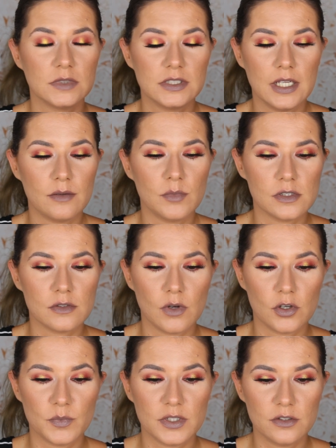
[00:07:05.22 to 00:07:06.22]
Terrible
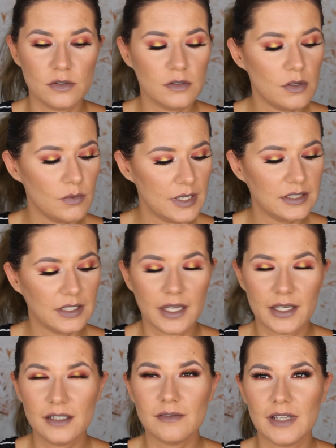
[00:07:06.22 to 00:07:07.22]
swatch, but do you know what?
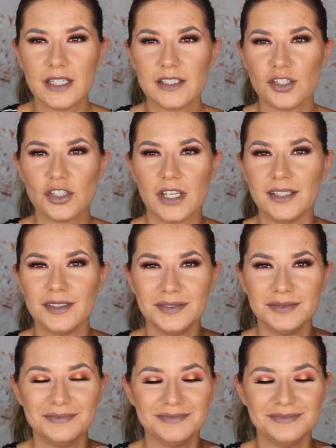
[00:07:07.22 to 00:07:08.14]
I kind of like this shade.